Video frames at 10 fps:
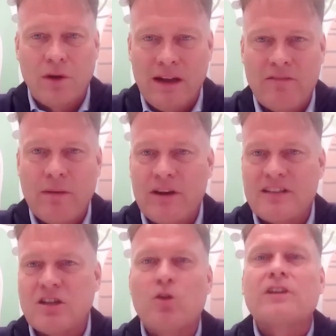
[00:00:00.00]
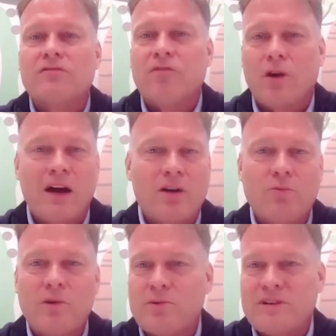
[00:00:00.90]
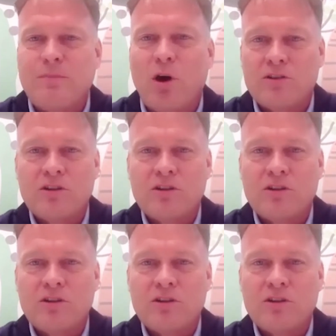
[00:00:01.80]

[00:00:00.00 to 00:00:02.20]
Everybody's looking for how can we respond.